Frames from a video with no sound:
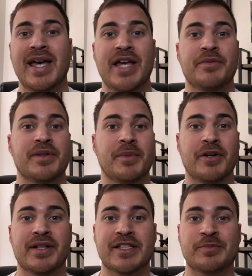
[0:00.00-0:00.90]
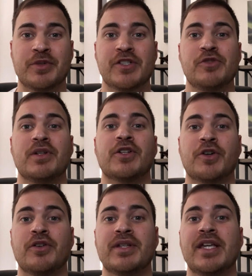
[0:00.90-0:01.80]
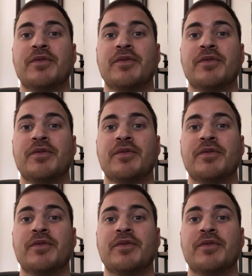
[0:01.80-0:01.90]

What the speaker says: And with American Express, you can currently